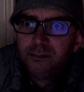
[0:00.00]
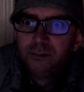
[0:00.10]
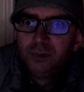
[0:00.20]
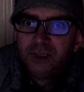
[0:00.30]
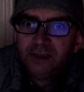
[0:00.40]

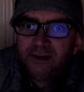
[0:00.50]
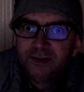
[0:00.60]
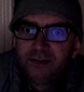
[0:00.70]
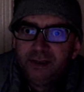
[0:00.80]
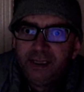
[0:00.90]
What else do
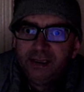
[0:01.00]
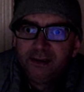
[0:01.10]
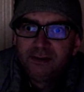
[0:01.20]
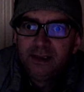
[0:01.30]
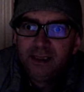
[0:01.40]
we get
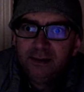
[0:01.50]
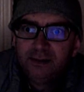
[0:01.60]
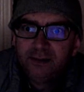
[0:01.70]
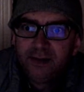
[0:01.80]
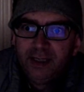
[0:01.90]
out of
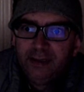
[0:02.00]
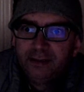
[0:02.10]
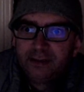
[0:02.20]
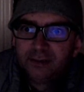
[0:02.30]
that?